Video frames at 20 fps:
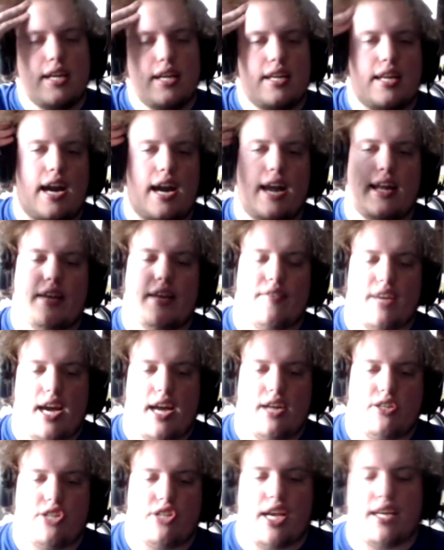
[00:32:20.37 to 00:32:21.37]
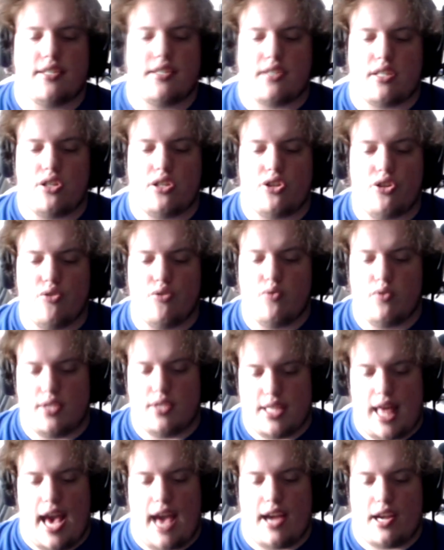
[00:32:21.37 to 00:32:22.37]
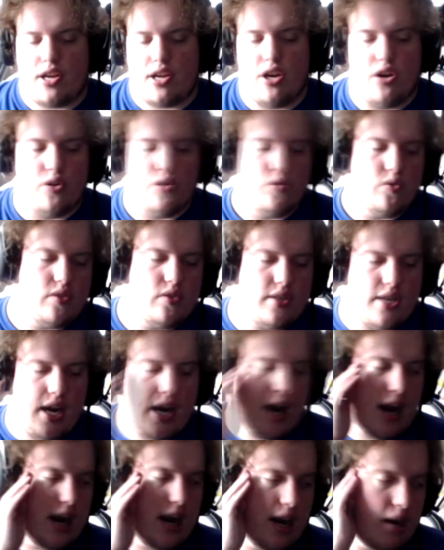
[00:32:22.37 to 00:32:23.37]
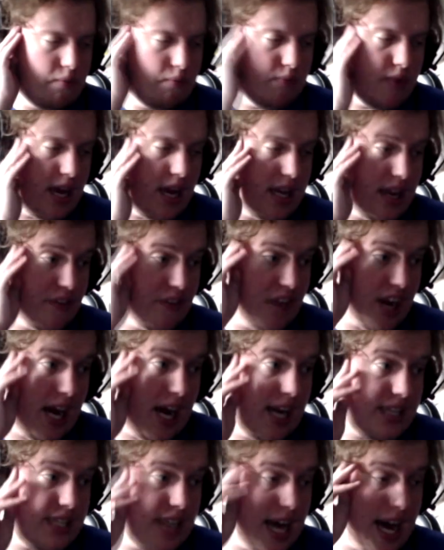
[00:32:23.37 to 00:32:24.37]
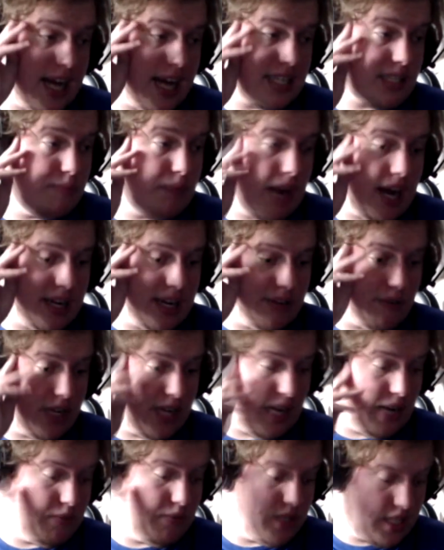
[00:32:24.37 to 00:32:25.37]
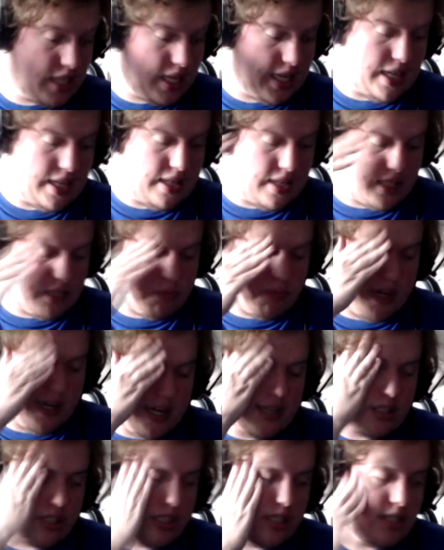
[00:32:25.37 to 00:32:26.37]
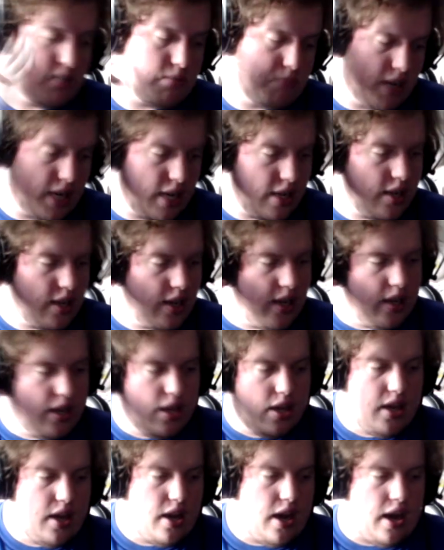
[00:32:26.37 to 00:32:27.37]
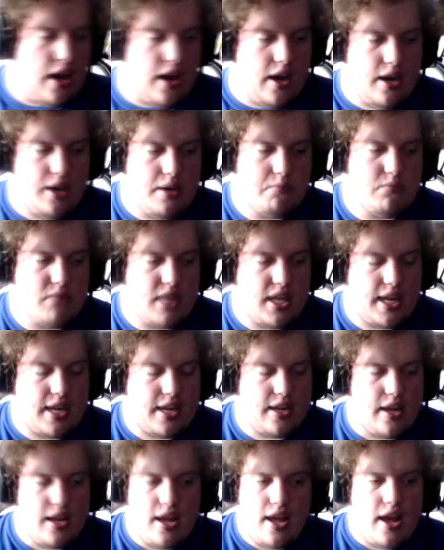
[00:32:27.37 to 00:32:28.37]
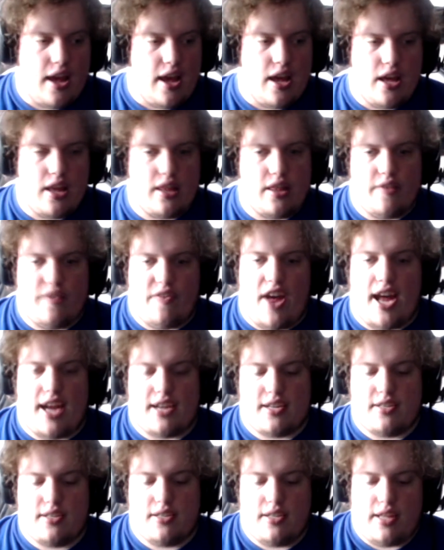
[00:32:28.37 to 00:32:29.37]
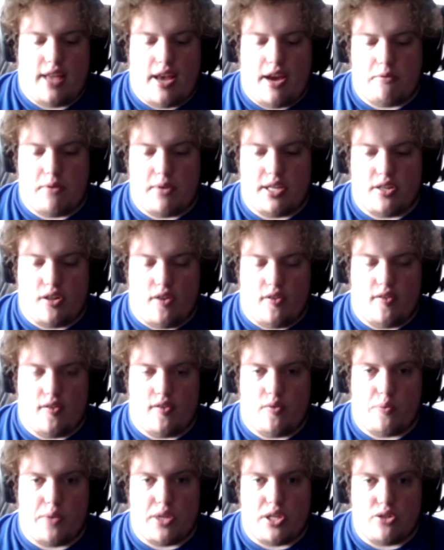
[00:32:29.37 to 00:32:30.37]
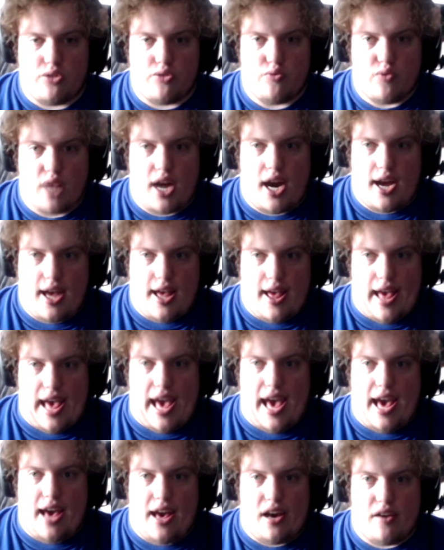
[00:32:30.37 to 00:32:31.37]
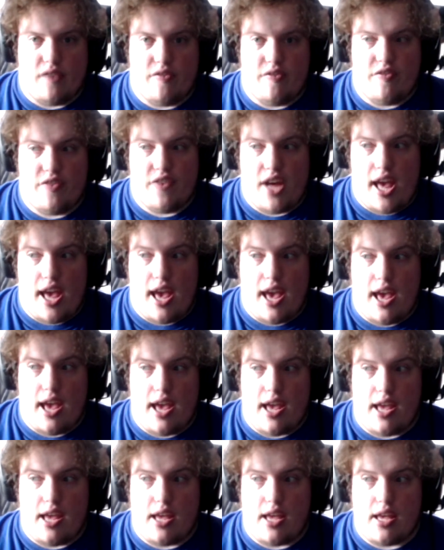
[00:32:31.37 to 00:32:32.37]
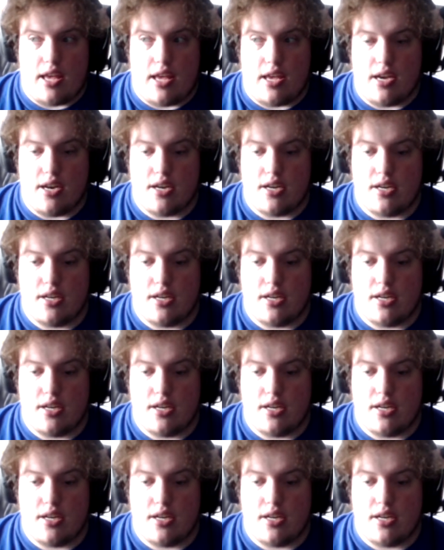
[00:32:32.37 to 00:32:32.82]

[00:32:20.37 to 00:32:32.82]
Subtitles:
Now, I never got a chance to use that code, and I forgot to ask about it when I was getting this purchase, but like the fact, yeah, we do not have a